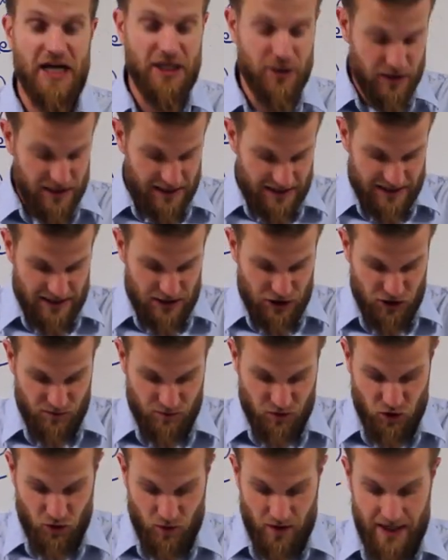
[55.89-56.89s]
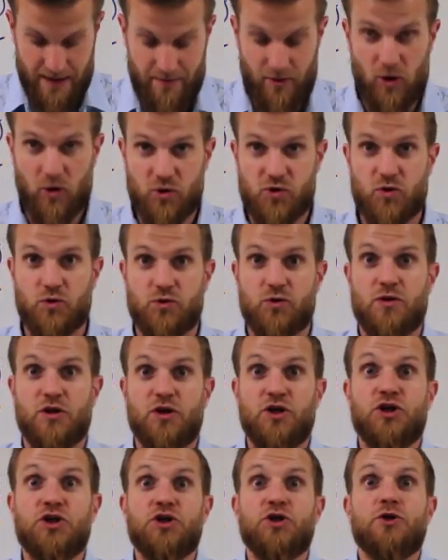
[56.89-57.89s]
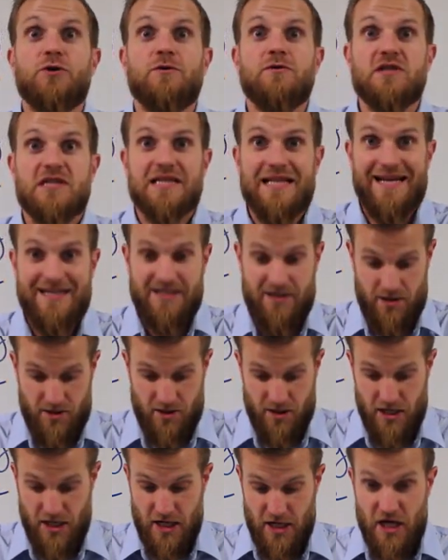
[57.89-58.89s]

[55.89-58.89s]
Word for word: And you can subscribe also to the newsletter